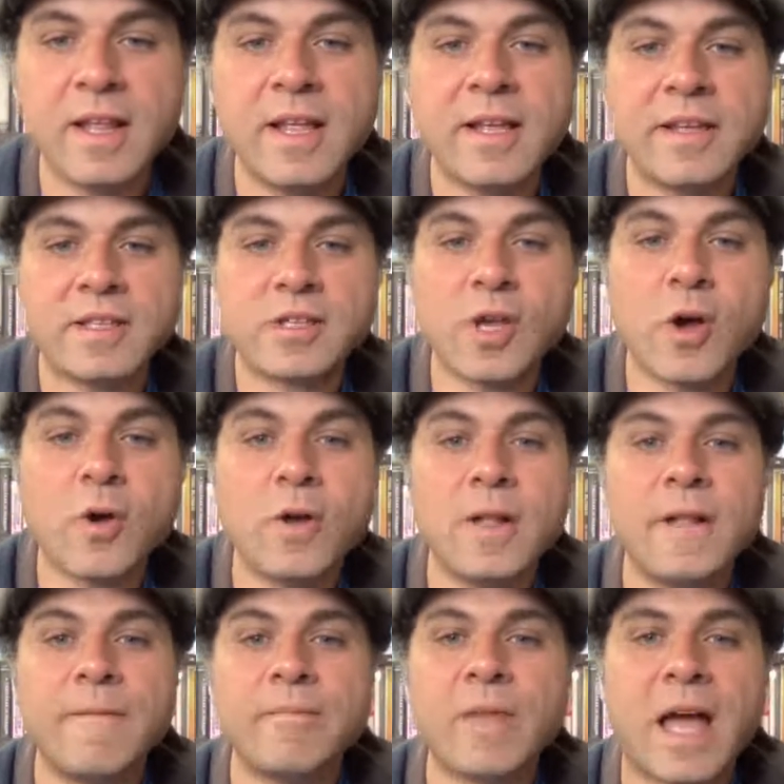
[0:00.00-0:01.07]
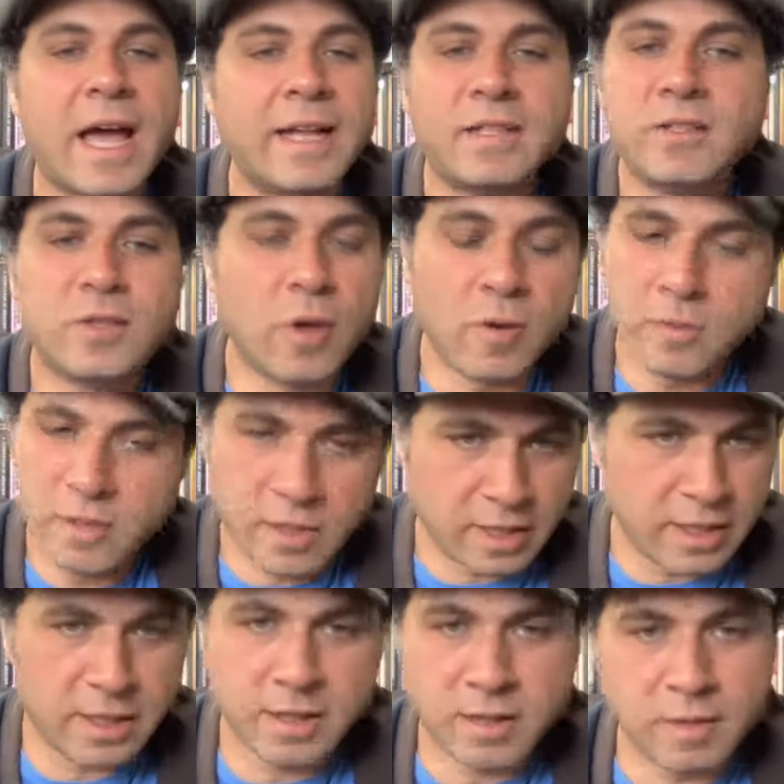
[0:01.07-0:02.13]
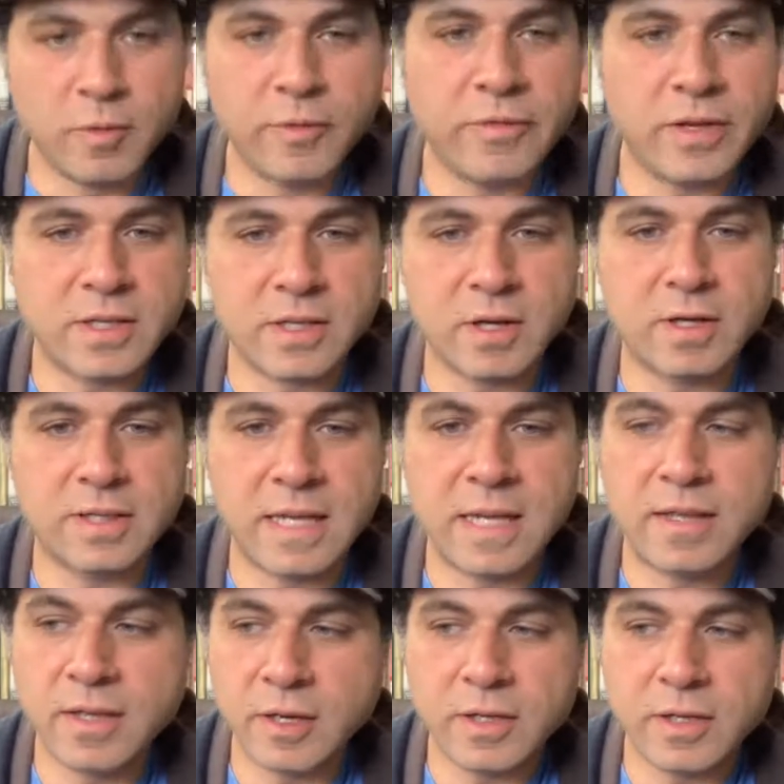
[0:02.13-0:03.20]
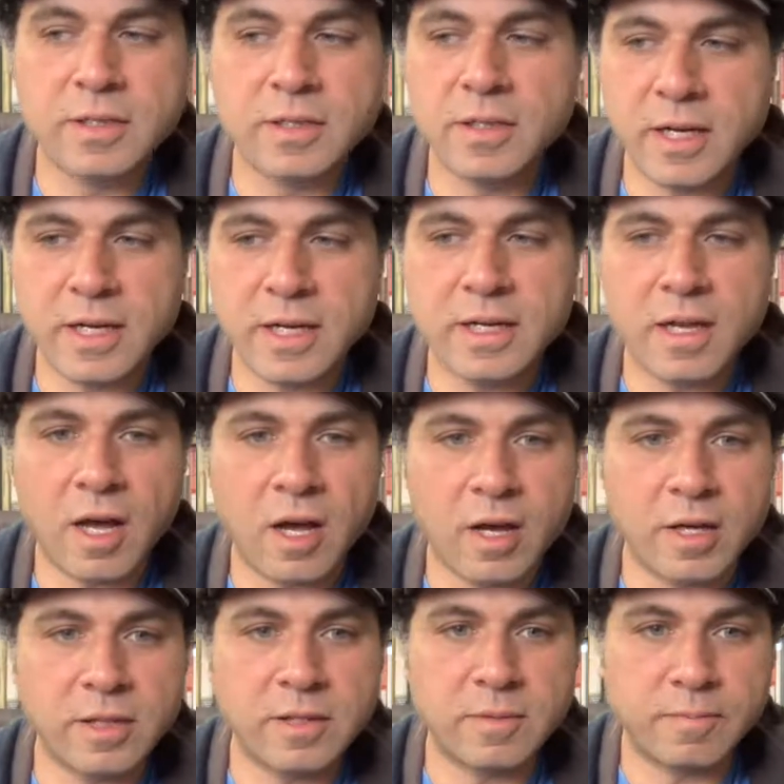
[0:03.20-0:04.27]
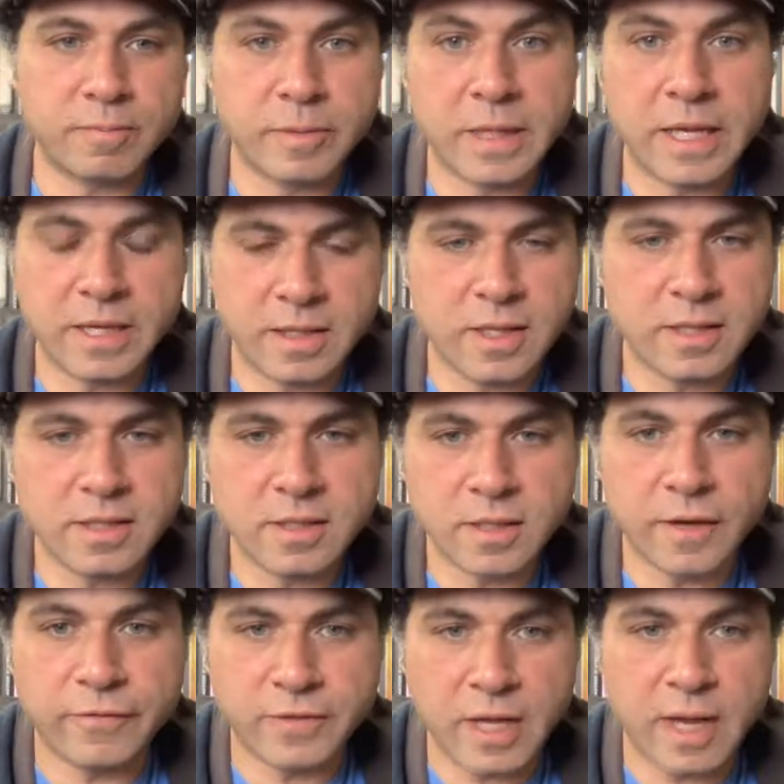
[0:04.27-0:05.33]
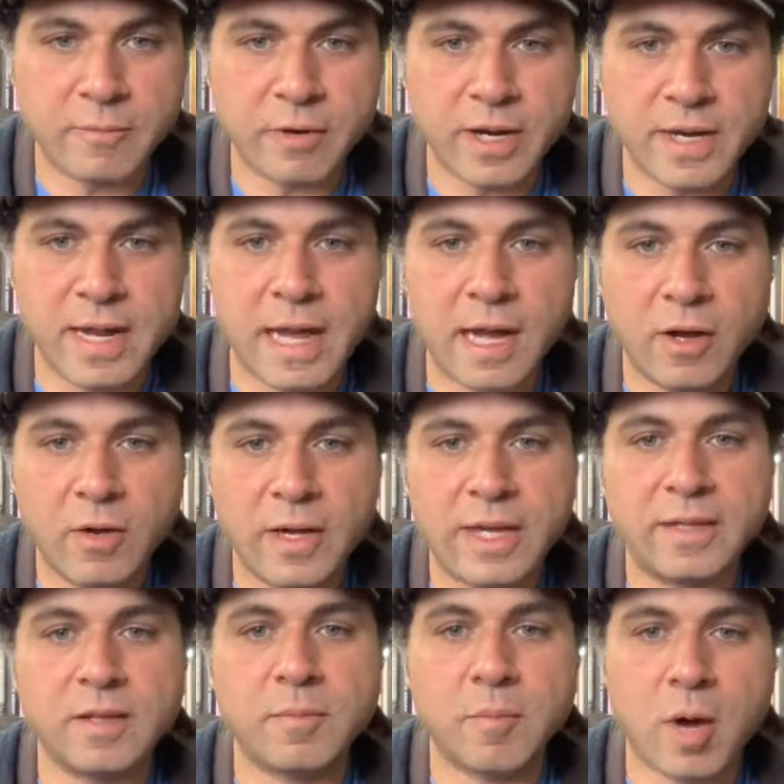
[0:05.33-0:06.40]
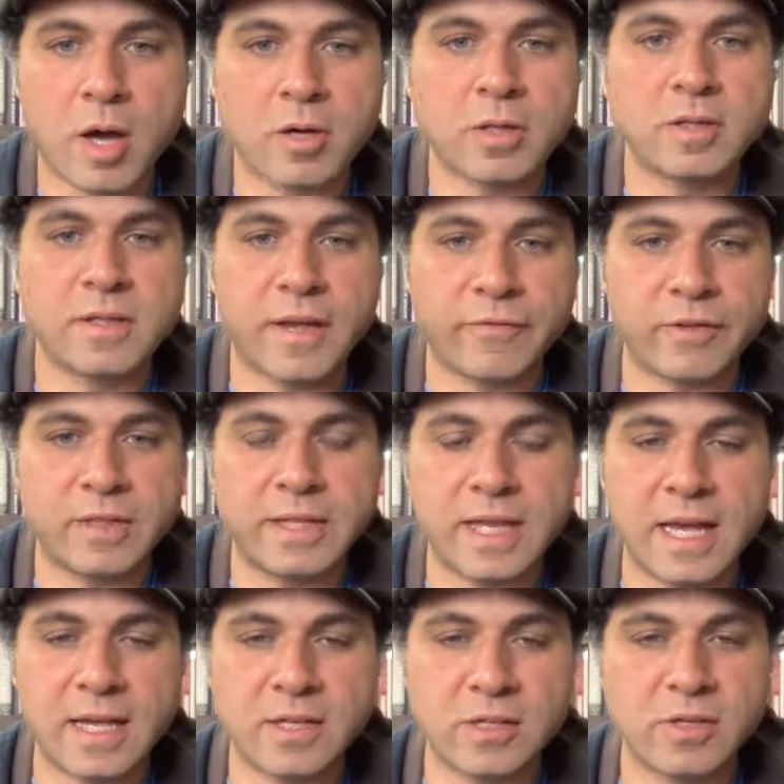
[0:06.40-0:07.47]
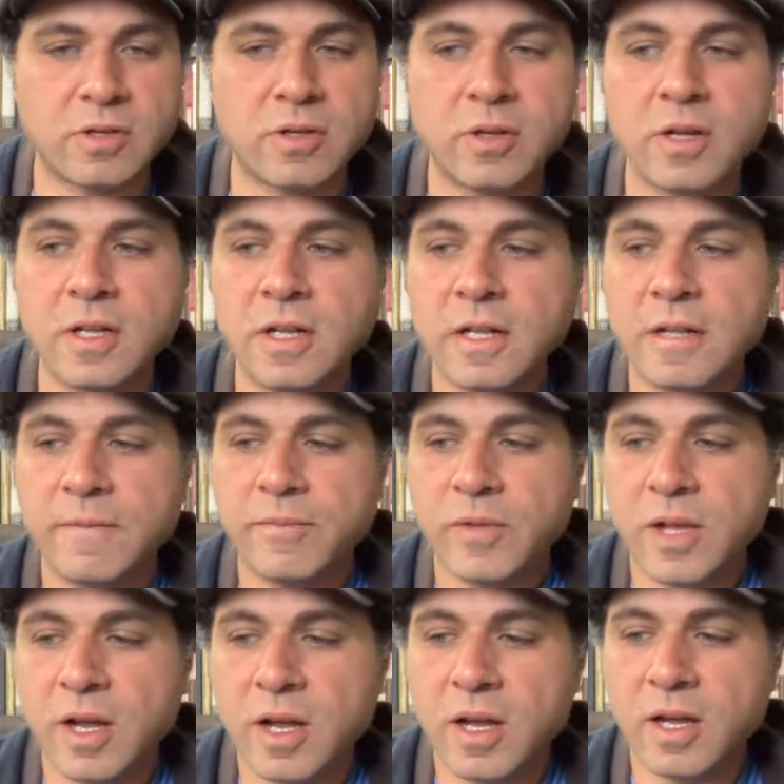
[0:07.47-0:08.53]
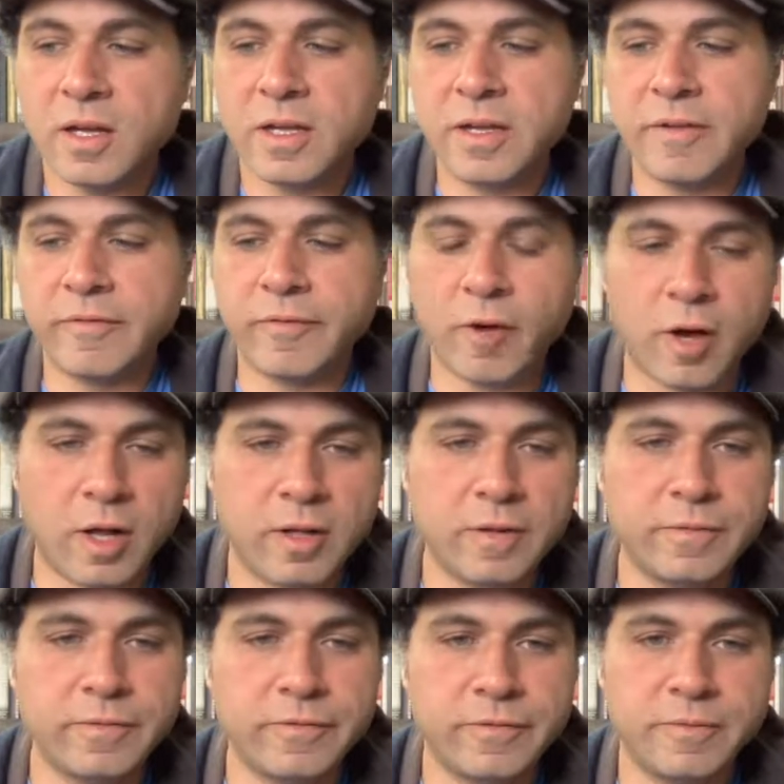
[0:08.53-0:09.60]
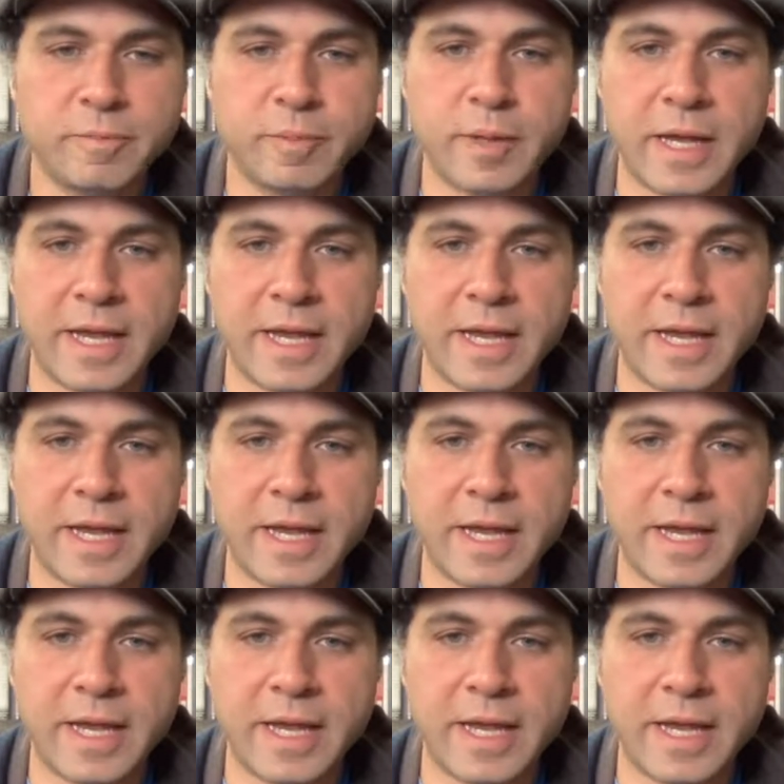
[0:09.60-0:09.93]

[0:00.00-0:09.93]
So I don't think the movies are dead. They're in a hard place. It's a tough time right now, and the model definitely has to evolve. But